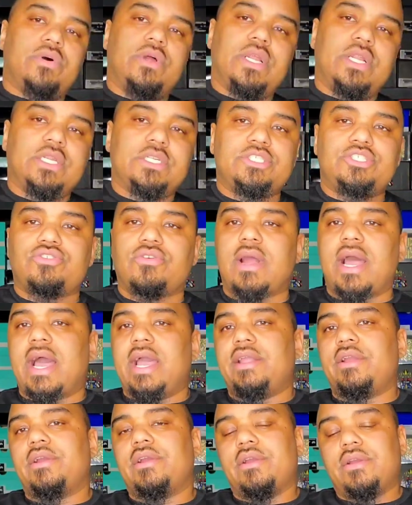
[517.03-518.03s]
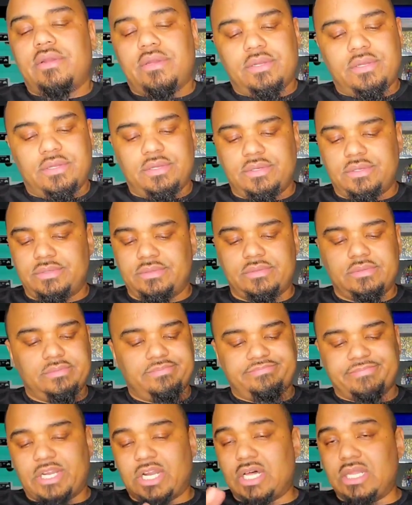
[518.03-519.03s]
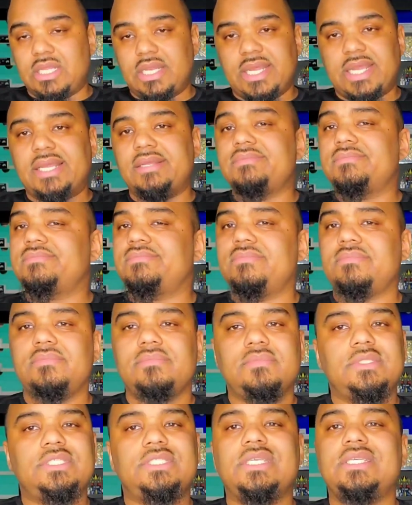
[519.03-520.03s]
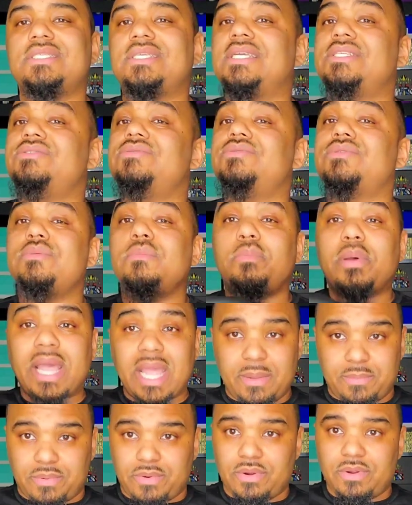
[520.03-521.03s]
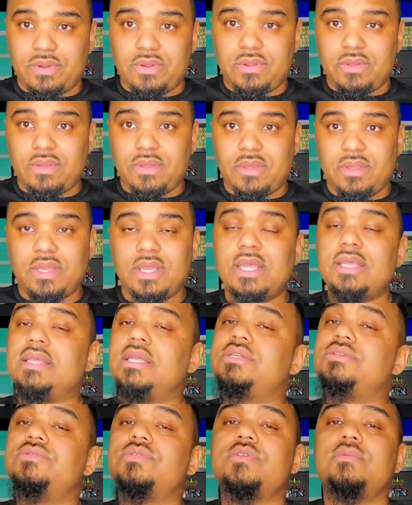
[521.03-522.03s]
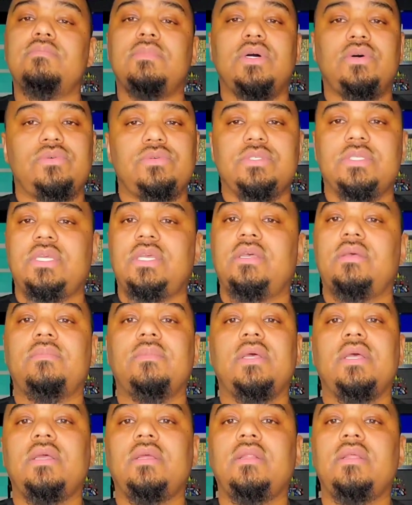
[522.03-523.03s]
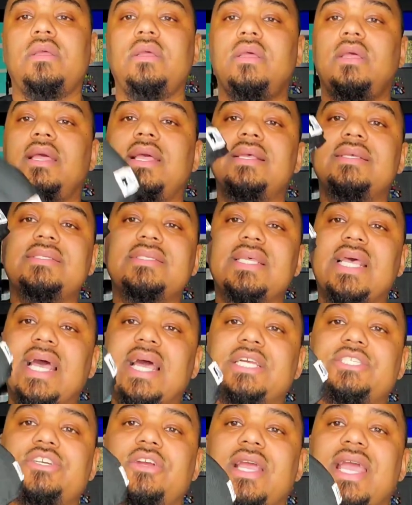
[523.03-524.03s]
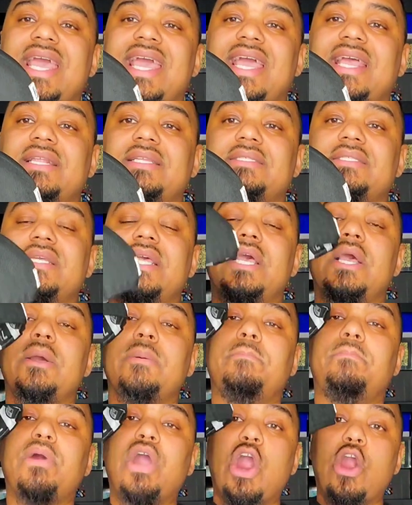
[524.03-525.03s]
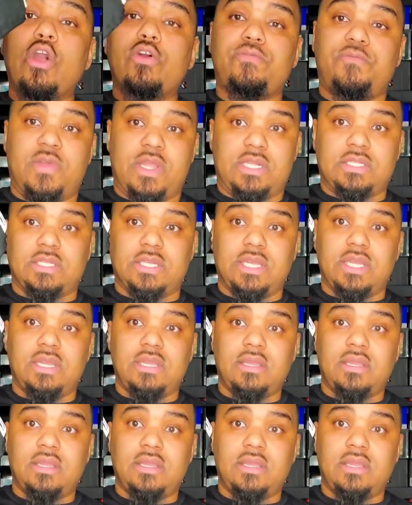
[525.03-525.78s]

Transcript: it in a dryer, and all of that, just get you some paper and get you some moleskin, man, and size your hats perfectly.